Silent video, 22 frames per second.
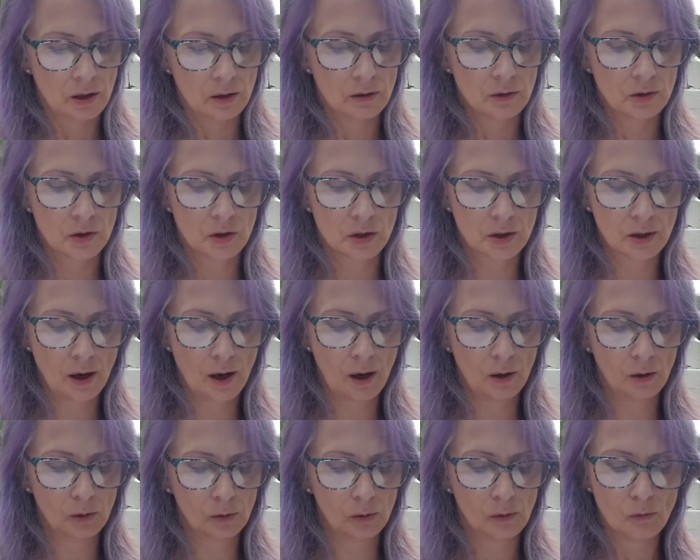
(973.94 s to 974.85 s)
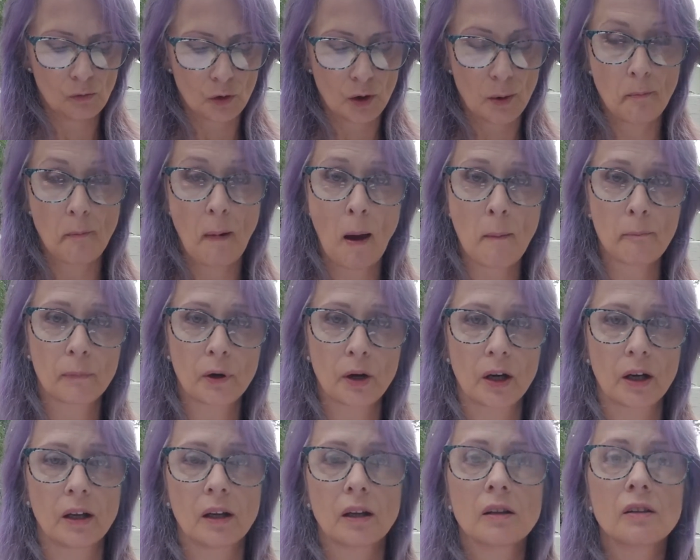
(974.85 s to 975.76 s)
So
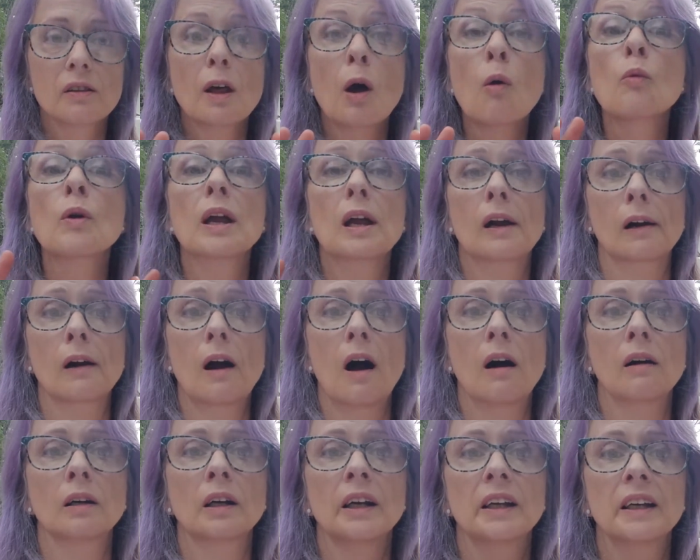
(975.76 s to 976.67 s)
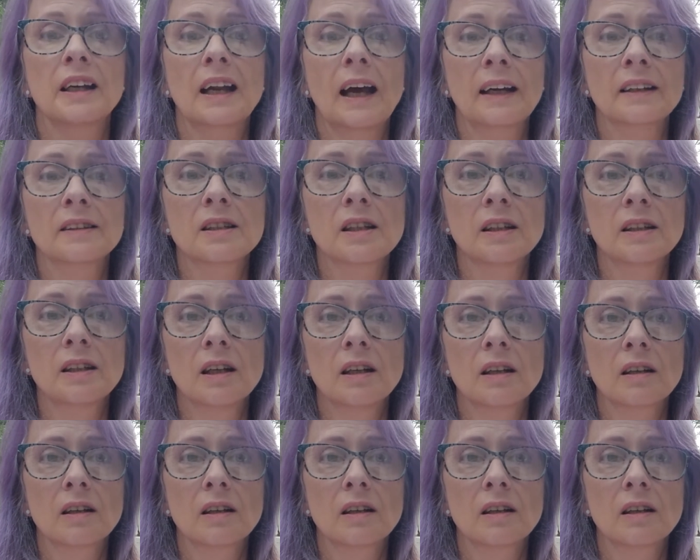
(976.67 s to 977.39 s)
remembering that we are all connected